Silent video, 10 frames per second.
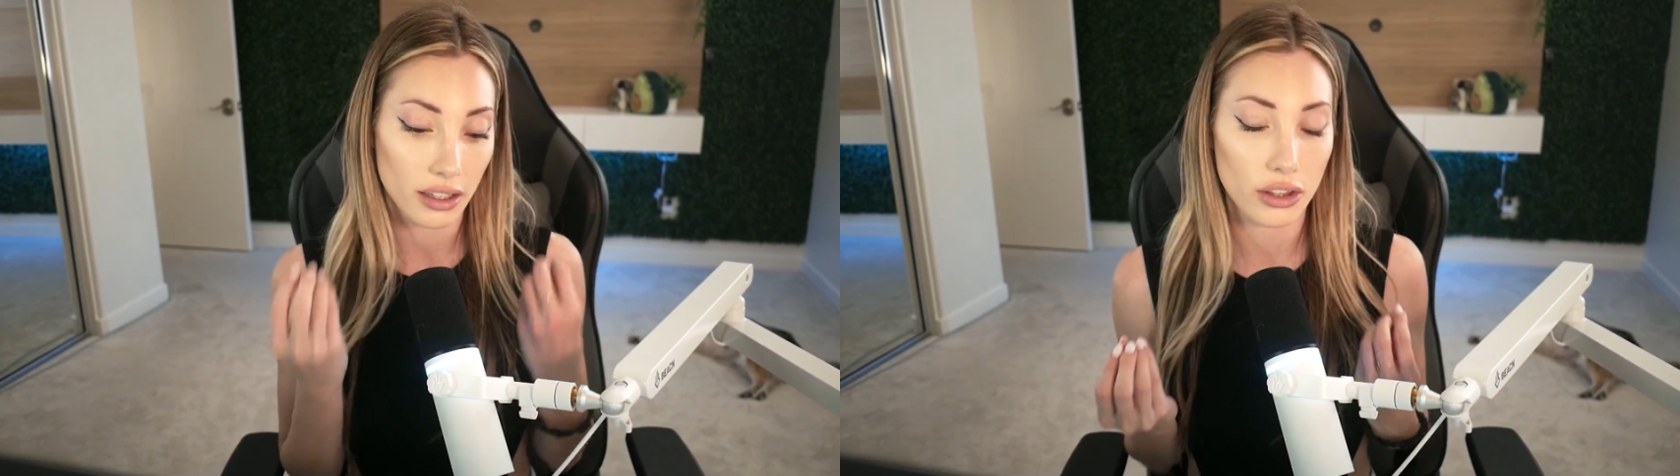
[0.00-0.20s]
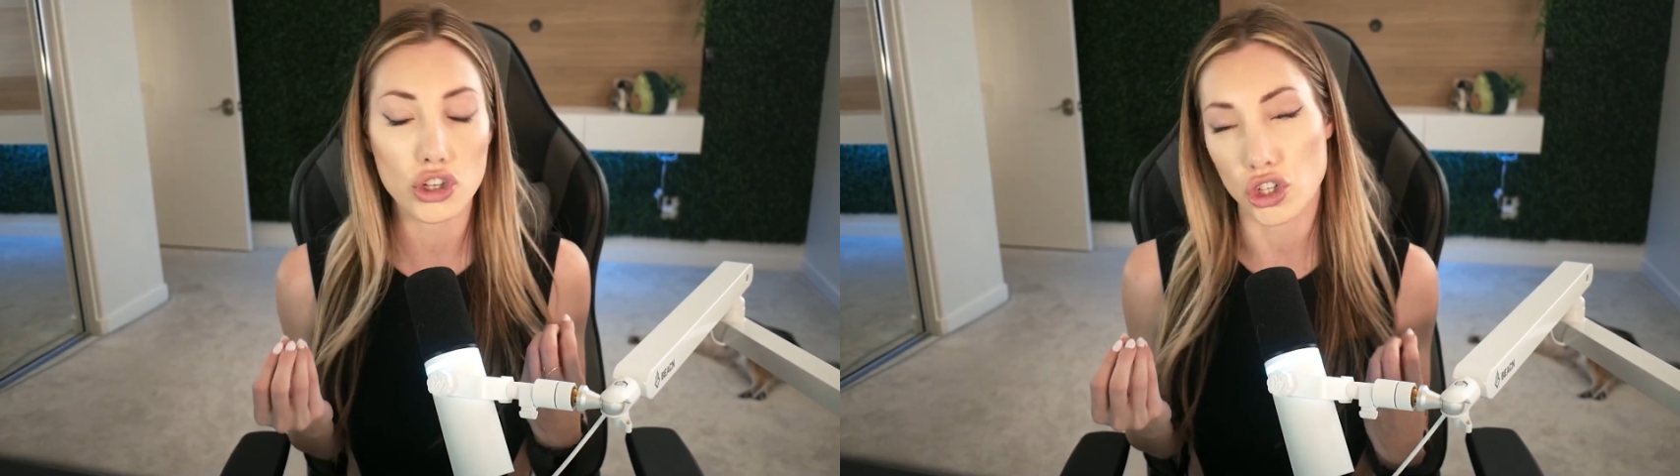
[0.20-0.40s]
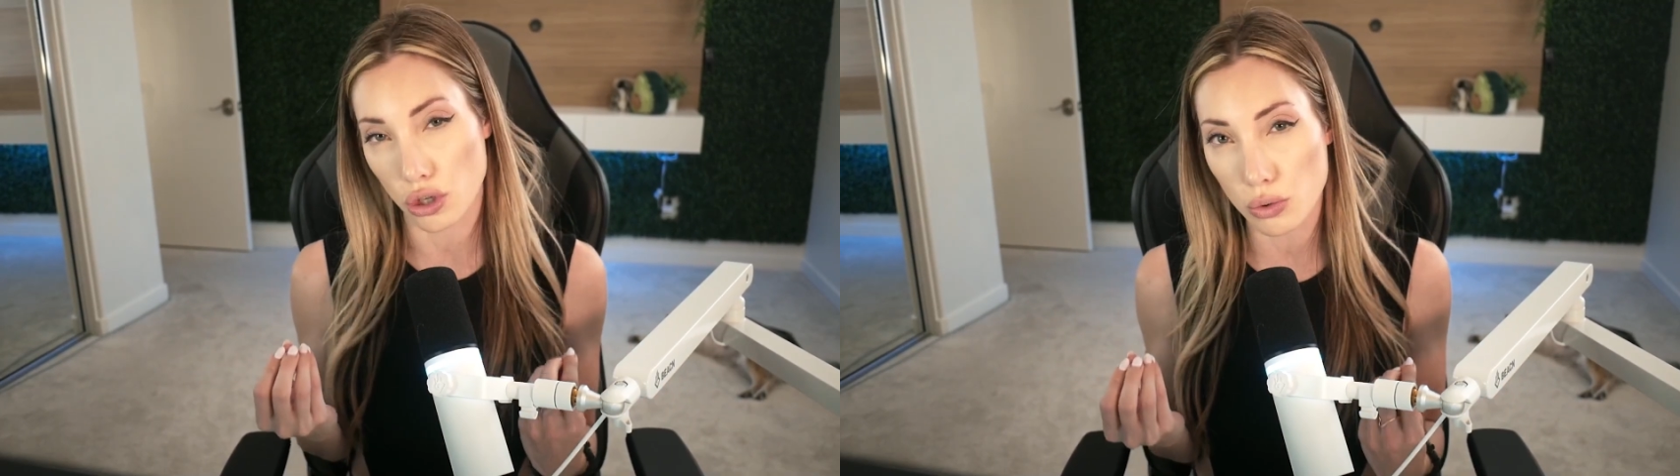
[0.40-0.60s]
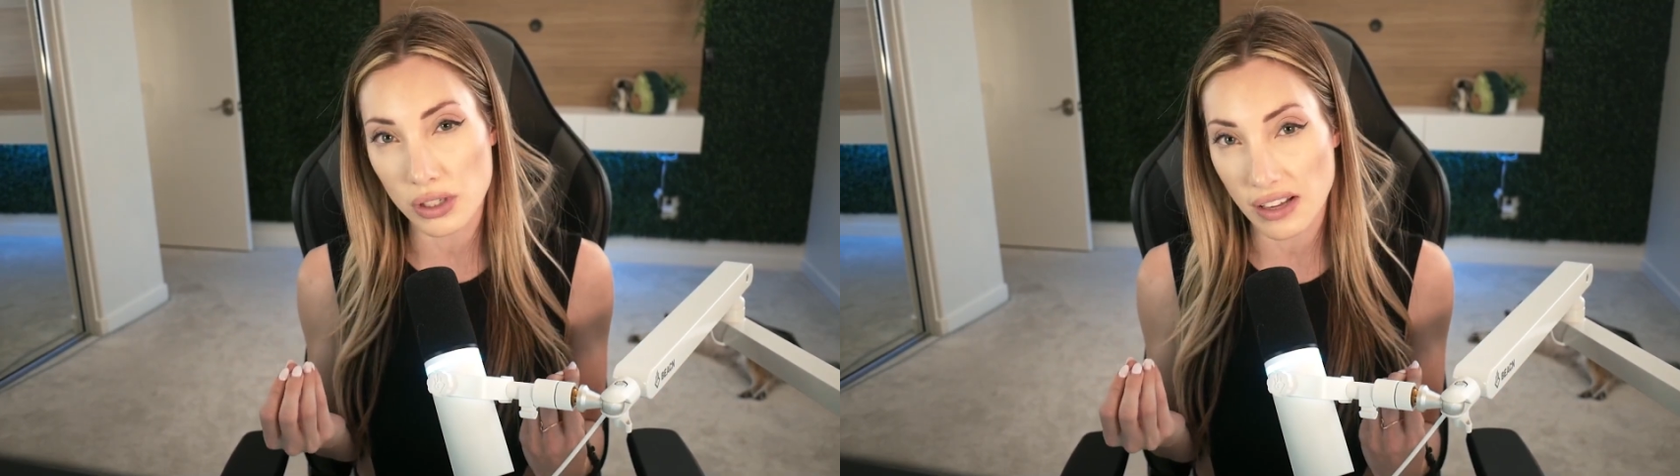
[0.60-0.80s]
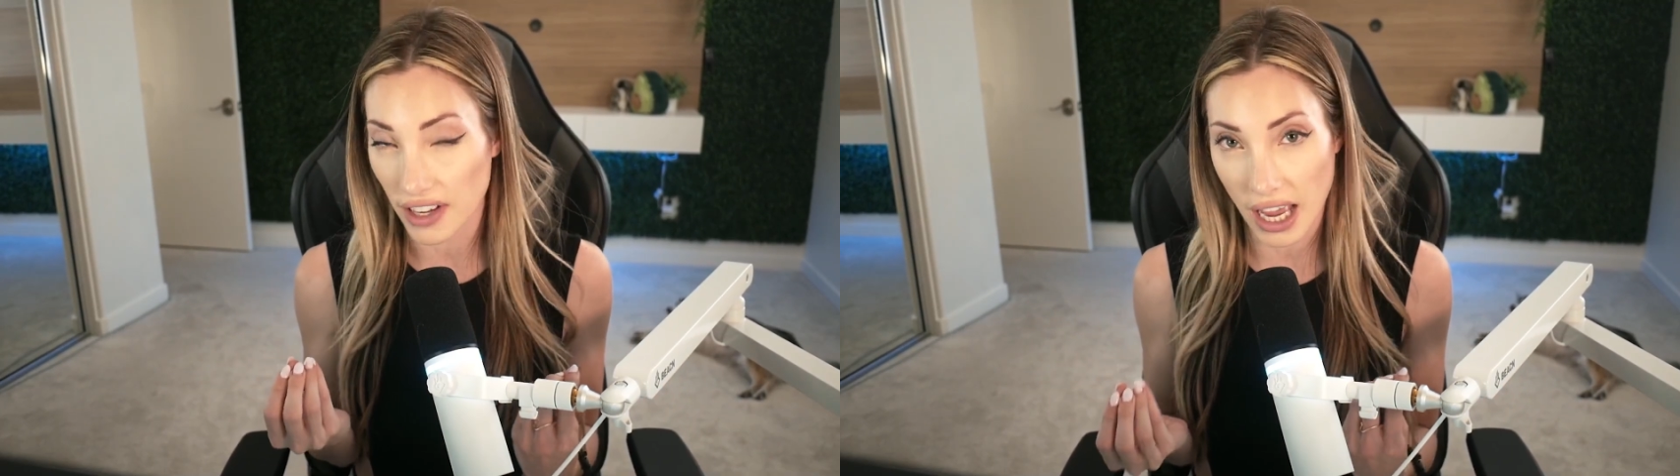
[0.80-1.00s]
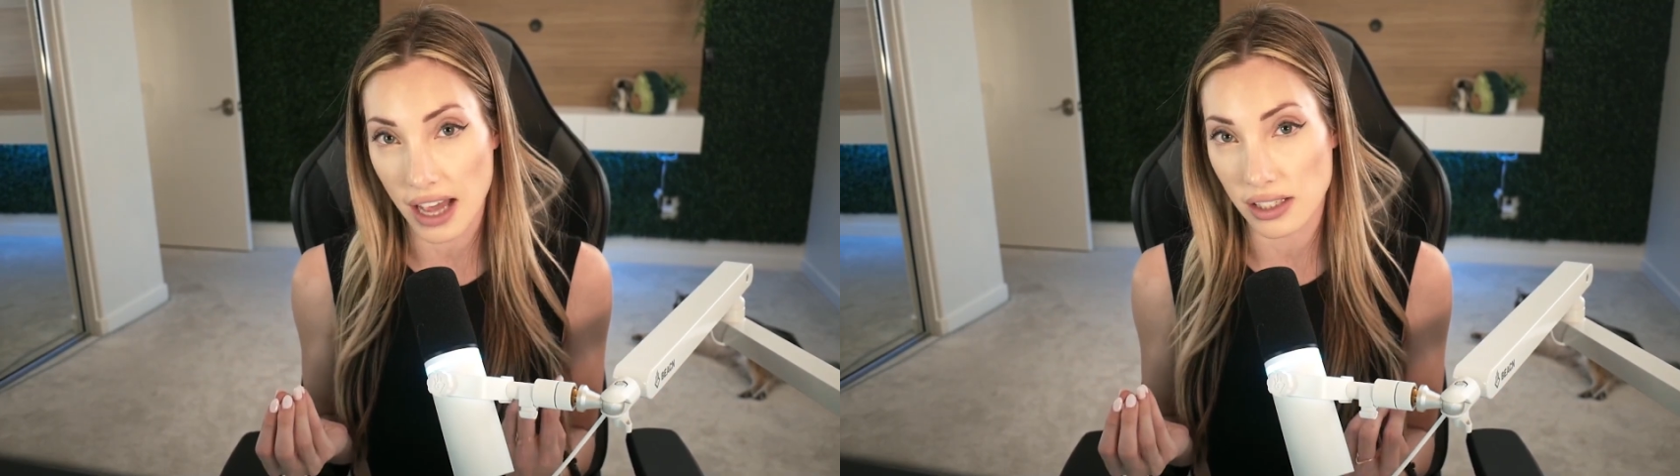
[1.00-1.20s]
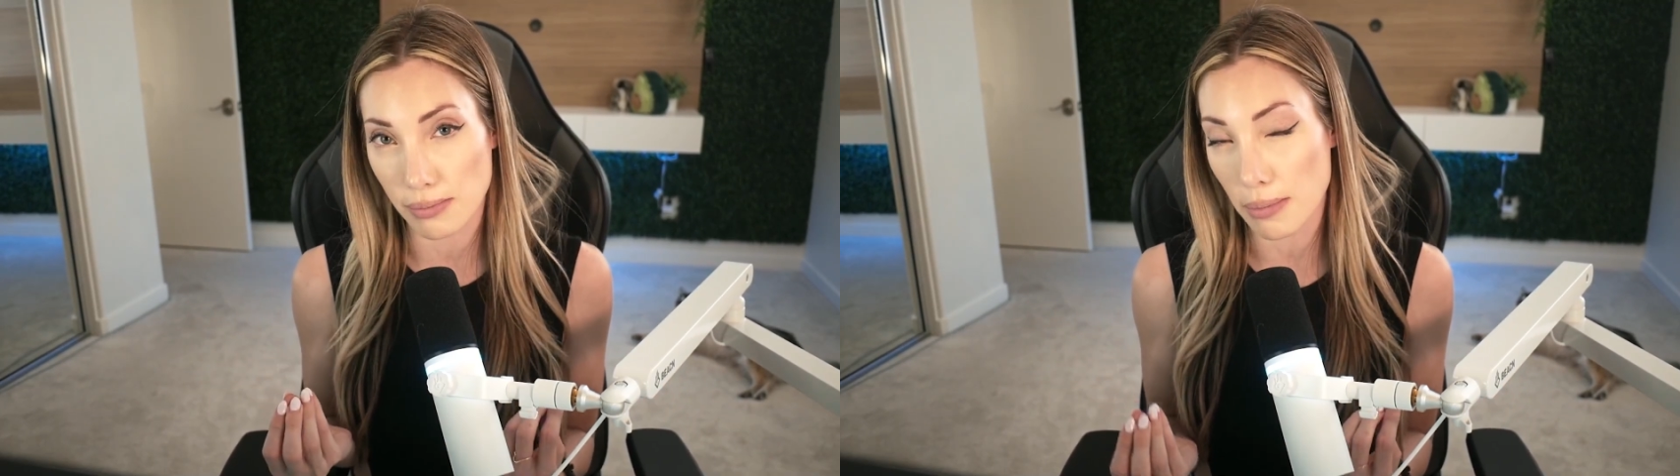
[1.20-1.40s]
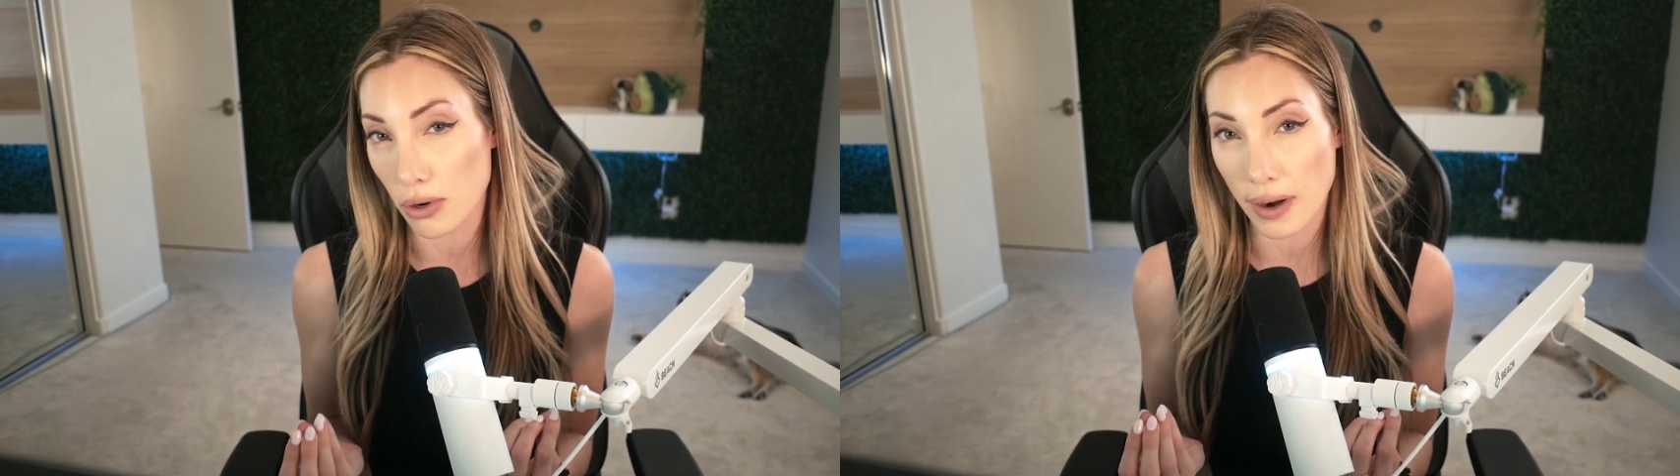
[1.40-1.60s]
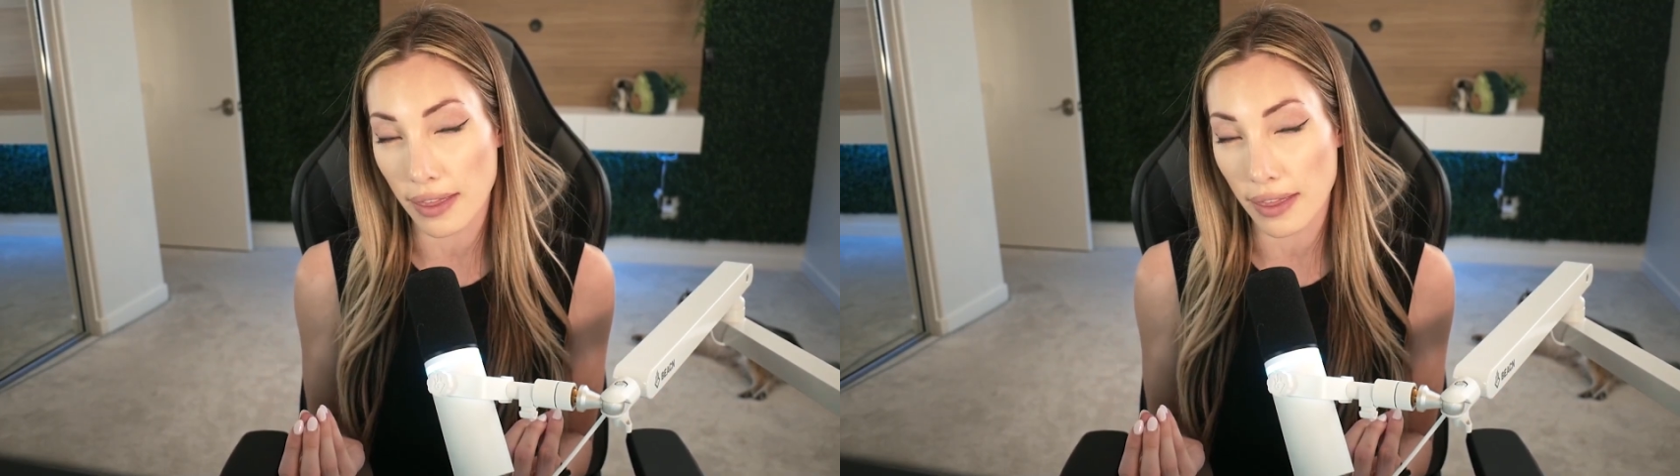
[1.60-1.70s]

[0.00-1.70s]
the shoes of a cast member right